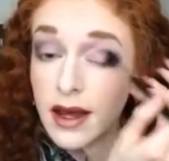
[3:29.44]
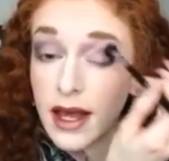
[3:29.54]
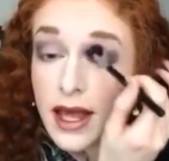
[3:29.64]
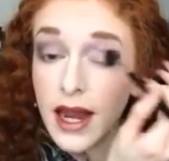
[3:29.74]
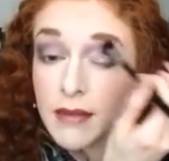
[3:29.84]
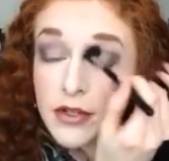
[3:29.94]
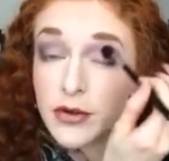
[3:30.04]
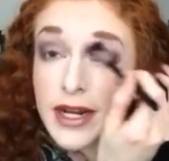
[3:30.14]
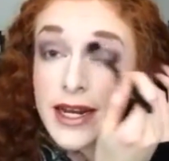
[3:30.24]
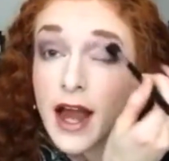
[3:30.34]
And I'm
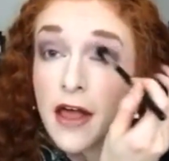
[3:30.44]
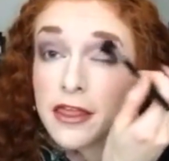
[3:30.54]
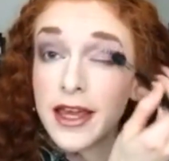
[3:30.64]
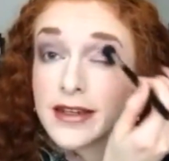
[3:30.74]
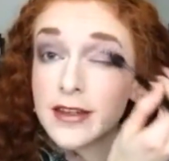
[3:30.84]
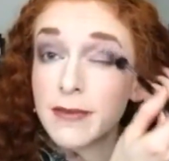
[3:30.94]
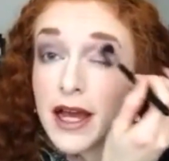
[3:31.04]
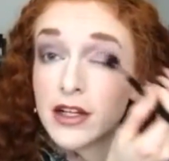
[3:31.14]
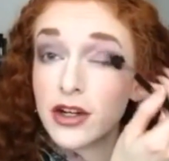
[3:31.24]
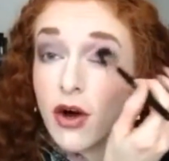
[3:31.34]
doing nothing
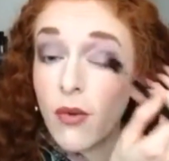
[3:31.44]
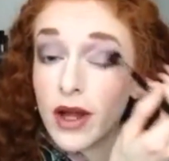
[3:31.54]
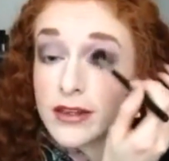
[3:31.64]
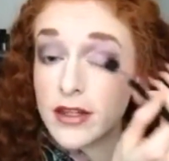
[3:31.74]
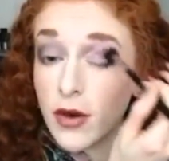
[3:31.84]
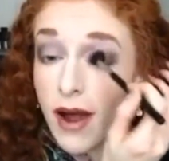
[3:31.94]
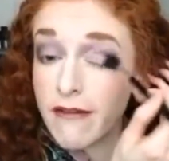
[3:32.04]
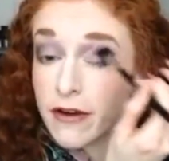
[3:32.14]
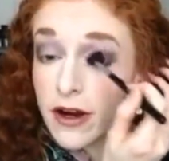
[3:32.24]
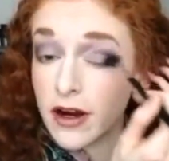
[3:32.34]
special
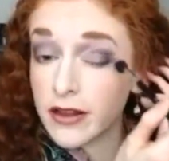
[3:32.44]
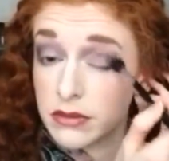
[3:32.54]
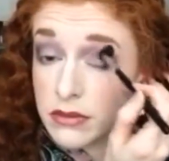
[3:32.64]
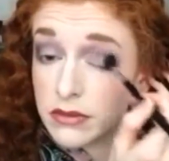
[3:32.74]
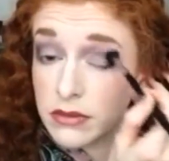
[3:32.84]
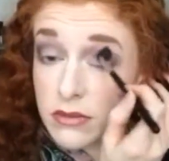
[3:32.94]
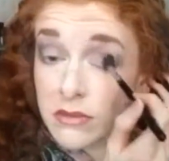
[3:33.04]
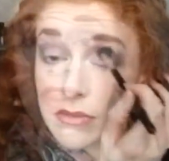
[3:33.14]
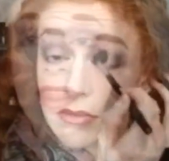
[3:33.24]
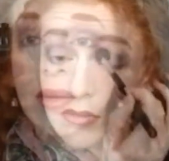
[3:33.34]
whatsoever.
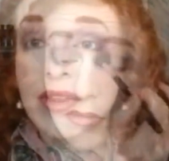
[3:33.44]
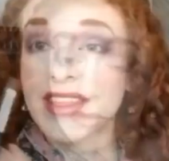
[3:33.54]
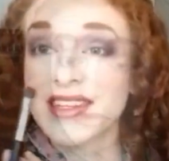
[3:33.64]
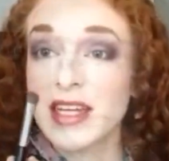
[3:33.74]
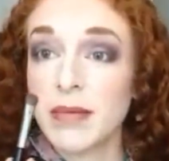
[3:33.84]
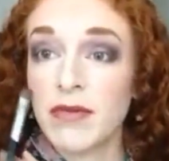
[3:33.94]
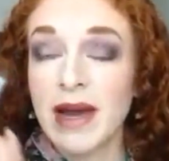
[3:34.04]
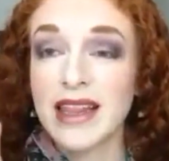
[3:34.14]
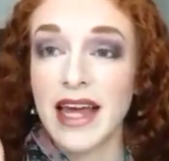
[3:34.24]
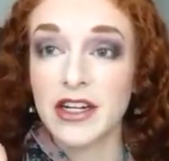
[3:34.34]
Then with the tip of
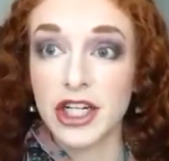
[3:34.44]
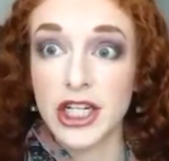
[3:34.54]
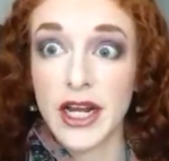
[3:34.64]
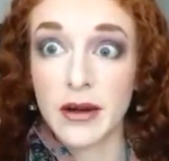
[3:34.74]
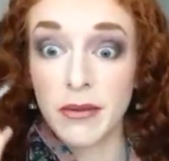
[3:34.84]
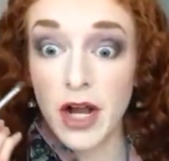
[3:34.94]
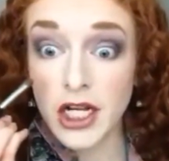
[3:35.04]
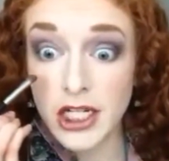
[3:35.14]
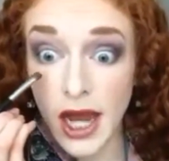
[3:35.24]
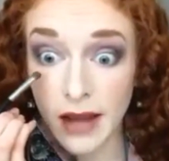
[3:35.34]
my liner shader
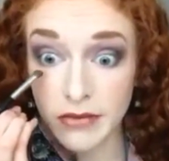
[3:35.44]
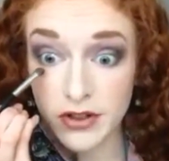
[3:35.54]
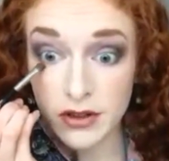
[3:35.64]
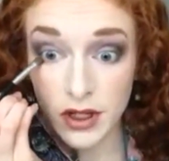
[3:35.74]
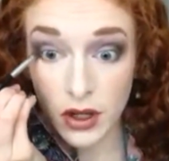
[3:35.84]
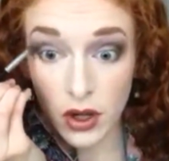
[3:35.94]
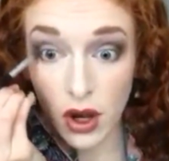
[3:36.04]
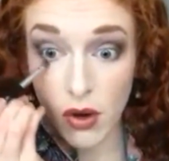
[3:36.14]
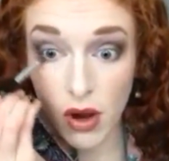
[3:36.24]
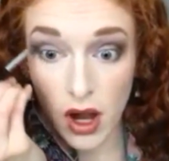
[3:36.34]
brush, I'm just gonna
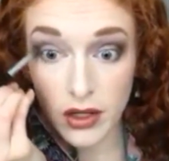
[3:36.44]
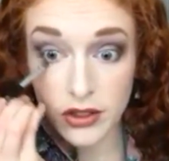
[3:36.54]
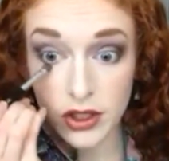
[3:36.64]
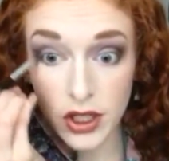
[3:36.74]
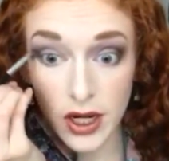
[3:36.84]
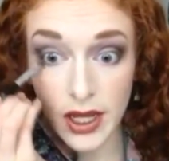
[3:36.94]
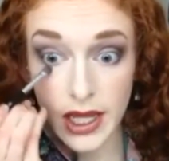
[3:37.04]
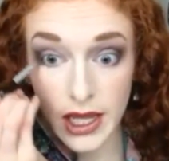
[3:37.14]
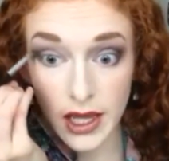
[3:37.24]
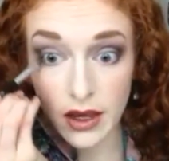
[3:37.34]
go under
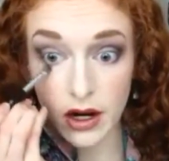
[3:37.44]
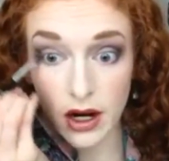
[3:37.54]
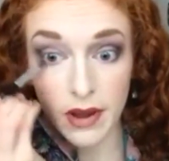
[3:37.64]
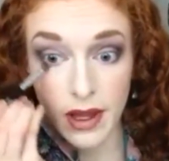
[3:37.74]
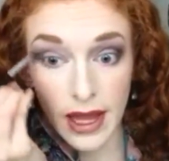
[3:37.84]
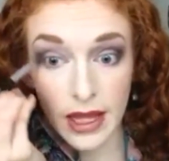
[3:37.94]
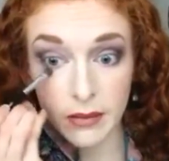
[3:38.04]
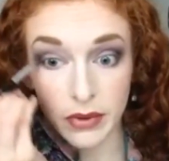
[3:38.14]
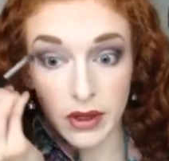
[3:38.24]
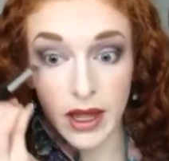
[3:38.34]
here
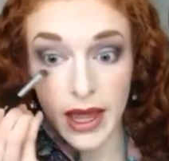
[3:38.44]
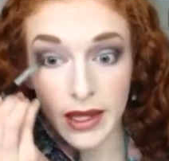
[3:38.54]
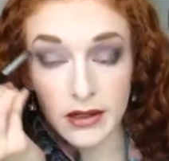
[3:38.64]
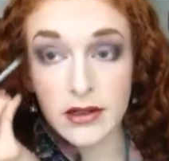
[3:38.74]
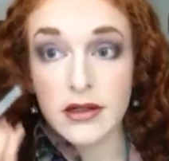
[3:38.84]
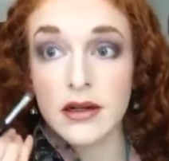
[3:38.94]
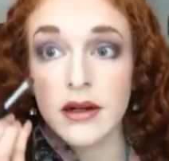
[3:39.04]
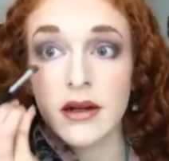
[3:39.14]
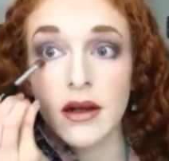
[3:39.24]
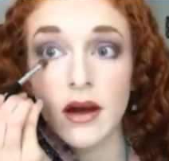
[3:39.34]
and blend
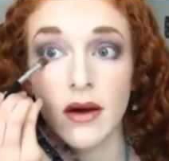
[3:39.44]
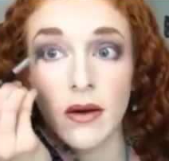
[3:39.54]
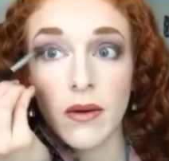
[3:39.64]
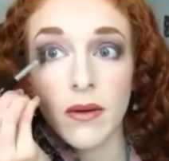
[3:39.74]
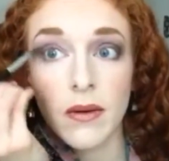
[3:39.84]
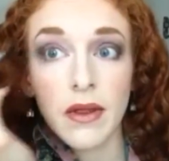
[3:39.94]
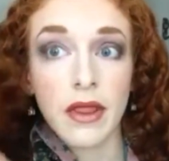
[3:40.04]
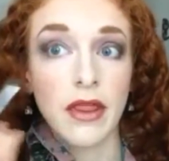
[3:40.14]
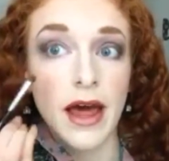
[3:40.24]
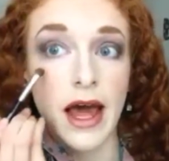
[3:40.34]

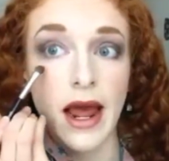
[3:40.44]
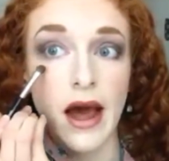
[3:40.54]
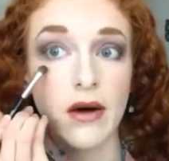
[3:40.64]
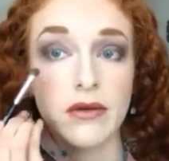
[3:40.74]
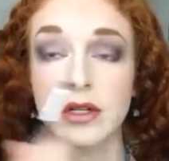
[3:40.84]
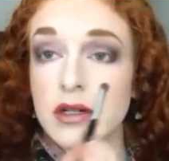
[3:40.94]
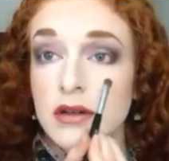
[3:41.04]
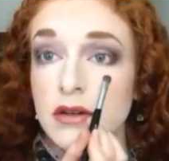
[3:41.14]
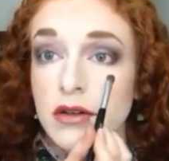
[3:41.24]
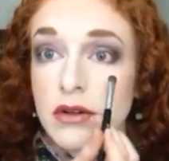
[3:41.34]
that out
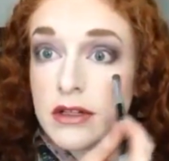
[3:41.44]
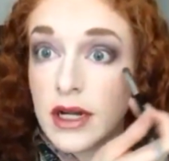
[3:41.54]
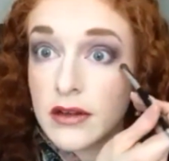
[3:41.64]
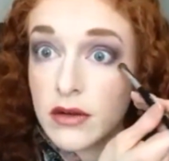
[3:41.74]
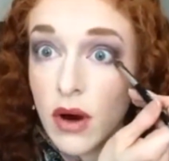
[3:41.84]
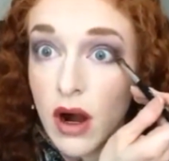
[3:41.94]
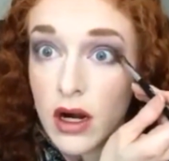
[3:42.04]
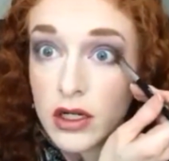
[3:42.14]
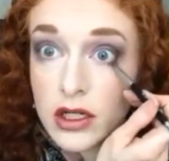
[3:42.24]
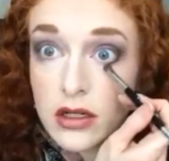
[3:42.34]
so it's not so
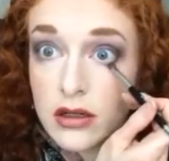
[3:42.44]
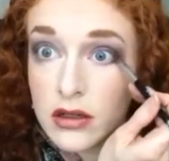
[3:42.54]
harsh.